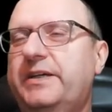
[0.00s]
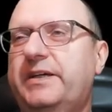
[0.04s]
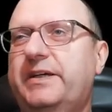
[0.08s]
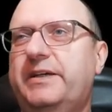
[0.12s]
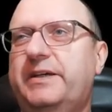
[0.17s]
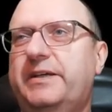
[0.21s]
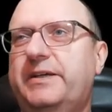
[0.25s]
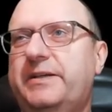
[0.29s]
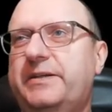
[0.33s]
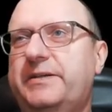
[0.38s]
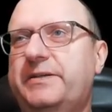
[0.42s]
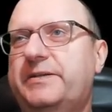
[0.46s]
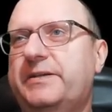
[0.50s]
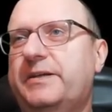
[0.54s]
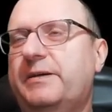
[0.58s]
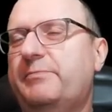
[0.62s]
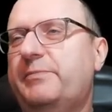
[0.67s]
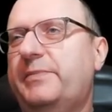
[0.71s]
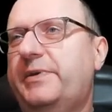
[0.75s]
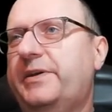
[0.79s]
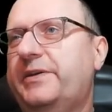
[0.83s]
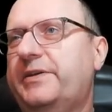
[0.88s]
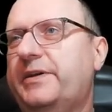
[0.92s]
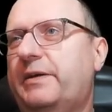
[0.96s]
And I
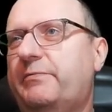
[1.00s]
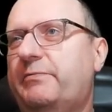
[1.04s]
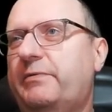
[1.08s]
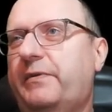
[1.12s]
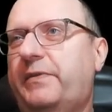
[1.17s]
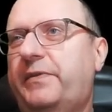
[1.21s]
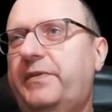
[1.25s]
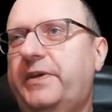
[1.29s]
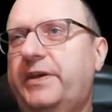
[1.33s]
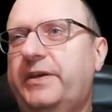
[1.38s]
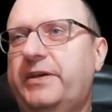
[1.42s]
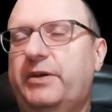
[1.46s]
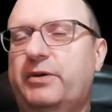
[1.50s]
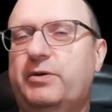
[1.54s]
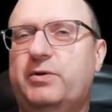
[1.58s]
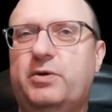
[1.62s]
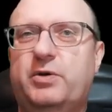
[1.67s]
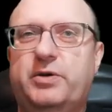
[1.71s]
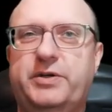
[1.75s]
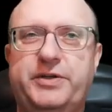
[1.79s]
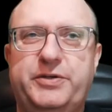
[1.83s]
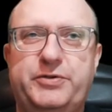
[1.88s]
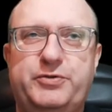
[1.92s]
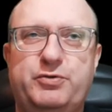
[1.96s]
make everything
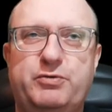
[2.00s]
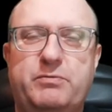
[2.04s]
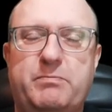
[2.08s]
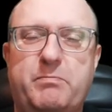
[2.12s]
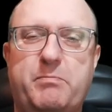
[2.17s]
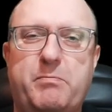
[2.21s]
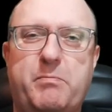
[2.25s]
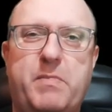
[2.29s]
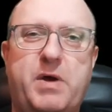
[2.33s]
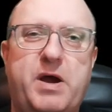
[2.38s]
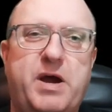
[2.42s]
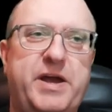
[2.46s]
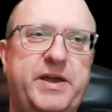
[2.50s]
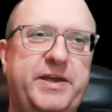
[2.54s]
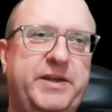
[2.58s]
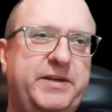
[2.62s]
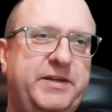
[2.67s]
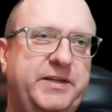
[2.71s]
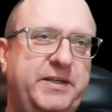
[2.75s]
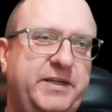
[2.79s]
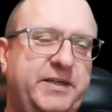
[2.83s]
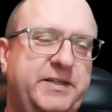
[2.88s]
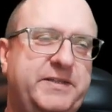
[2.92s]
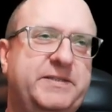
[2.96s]
according to my
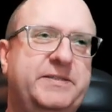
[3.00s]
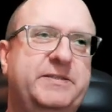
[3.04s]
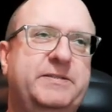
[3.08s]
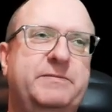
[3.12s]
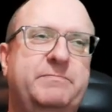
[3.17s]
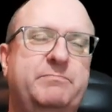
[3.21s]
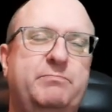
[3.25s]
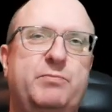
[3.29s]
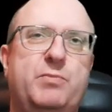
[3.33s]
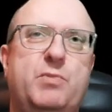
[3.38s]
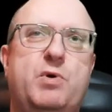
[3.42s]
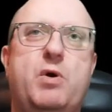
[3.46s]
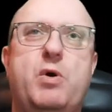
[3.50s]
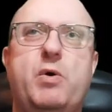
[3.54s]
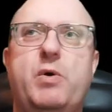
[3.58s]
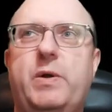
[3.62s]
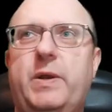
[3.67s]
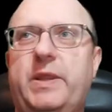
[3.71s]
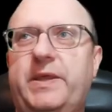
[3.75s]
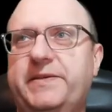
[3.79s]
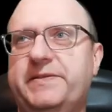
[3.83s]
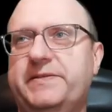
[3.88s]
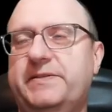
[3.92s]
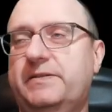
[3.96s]
needs, more
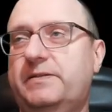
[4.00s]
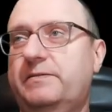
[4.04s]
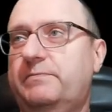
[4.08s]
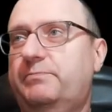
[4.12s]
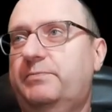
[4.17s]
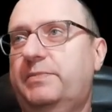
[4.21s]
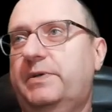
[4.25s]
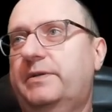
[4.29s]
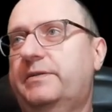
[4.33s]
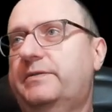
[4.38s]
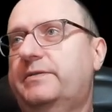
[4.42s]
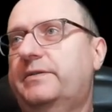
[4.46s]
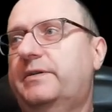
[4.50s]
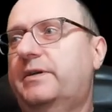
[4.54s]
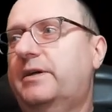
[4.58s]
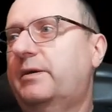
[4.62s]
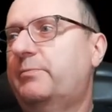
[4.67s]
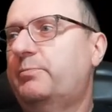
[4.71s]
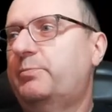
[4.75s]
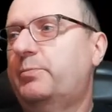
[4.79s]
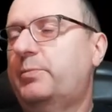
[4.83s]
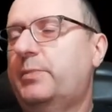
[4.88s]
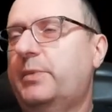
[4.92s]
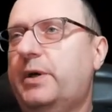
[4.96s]
or less. But
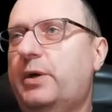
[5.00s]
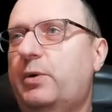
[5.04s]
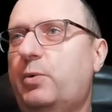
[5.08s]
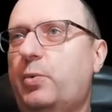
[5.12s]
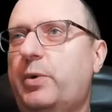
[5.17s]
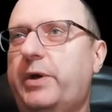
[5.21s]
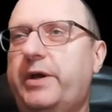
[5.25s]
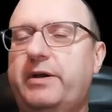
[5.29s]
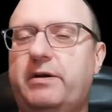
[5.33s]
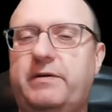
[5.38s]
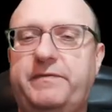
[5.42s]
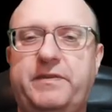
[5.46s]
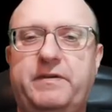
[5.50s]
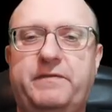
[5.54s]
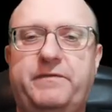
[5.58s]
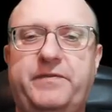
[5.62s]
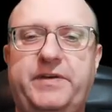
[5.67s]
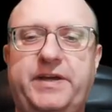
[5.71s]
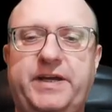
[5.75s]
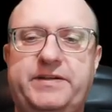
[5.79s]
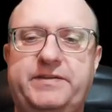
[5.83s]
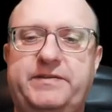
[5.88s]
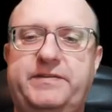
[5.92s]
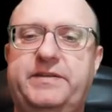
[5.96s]
I'm aware of the
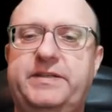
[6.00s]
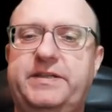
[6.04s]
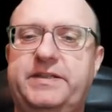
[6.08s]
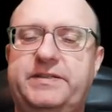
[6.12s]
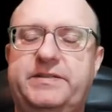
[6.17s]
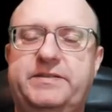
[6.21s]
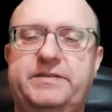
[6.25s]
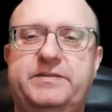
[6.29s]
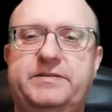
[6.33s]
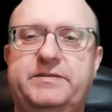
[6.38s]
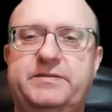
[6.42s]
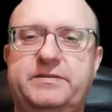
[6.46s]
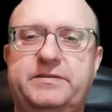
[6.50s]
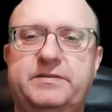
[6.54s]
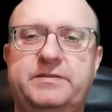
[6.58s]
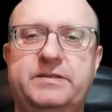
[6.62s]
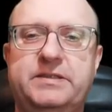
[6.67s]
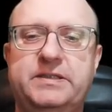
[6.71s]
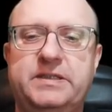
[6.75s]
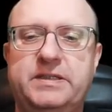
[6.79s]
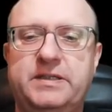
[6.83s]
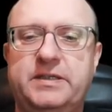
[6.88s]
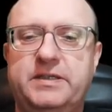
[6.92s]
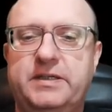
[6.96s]
fact that,
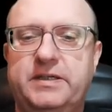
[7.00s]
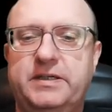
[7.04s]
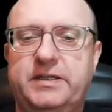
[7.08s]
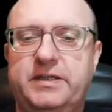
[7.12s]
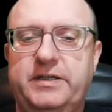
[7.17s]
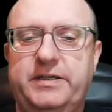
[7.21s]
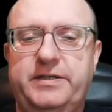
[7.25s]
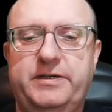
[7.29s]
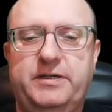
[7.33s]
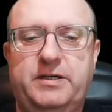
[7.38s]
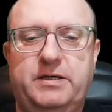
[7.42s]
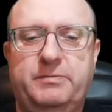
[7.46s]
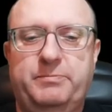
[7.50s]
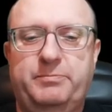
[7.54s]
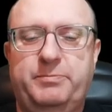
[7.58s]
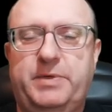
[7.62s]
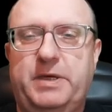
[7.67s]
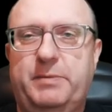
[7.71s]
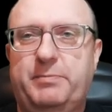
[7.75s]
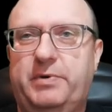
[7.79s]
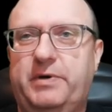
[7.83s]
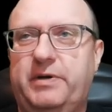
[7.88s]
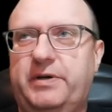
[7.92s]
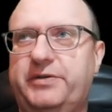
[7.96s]

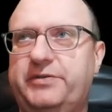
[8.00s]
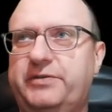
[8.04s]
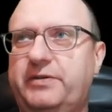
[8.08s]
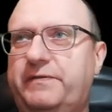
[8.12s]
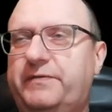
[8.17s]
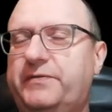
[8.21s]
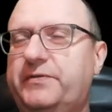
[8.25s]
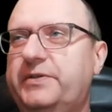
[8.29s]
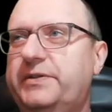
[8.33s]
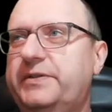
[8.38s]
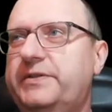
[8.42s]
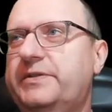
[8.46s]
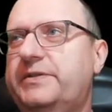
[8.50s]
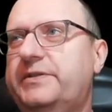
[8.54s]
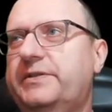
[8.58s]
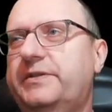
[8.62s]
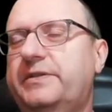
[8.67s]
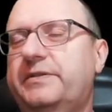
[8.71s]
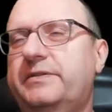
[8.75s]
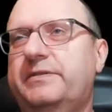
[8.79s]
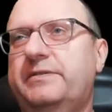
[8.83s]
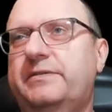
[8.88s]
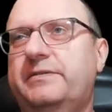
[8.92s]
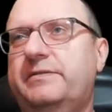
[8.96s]
people are different
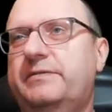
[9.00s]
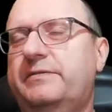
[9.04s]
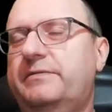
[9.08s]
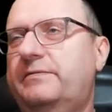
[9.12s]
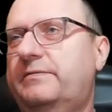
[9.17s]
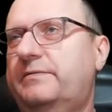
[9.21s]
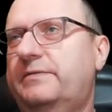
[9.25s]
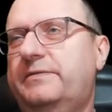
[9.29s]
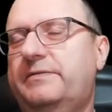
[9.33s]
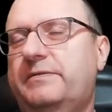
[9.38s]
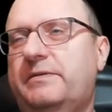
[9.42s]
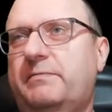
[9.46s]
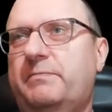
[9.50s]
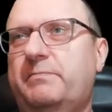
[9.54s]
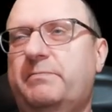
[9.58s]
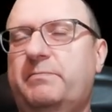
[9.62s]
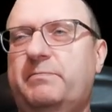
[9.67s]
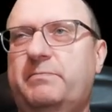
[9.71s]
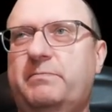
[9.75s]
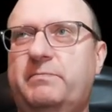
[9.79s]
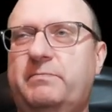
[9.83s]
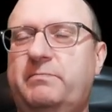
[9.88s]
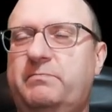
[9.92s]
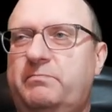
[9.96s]
and
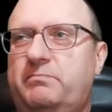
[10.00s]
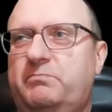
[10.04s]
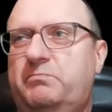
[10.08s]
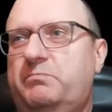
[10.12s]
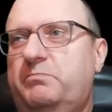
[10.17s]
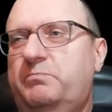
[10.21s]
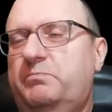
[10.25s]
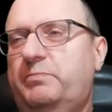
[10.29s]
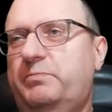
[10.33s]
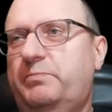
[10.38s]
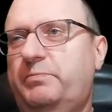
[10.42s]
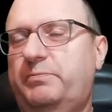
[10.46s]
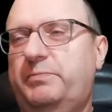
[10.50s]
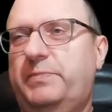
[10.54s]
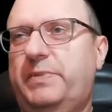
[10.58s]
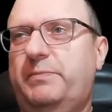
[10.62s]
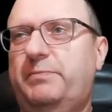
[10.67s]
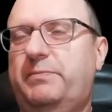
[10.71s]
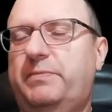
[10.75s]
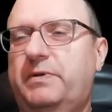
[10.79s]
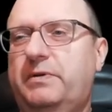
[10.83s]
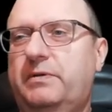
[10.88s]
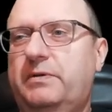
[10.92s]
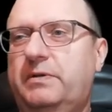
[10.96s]
some
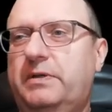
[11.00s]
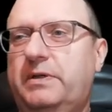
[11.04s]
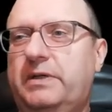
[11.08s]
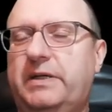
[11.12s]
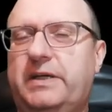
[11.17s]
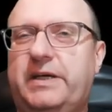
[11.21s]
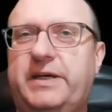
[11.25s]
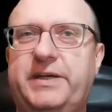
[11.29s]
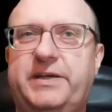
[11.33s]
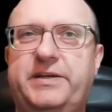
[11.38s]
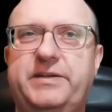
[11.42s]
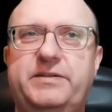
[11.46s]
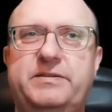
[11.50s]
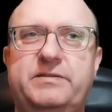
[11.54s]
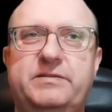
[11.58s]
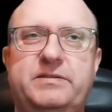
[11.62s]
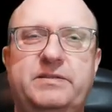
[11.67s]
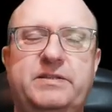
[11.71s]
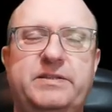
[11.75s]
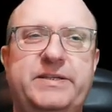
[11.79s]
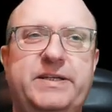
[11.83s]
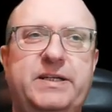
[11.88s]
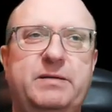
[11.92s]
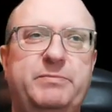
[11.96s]
people like it
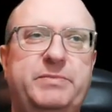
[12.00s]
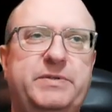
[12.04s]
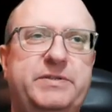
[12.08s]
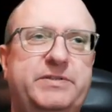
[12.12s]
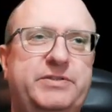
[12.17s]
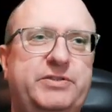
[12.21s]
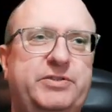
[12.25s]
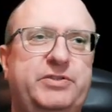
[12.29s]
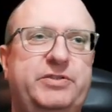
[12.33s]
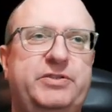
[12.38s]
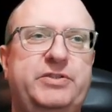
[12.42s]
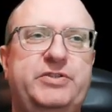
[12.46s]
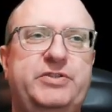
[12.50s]
a little bit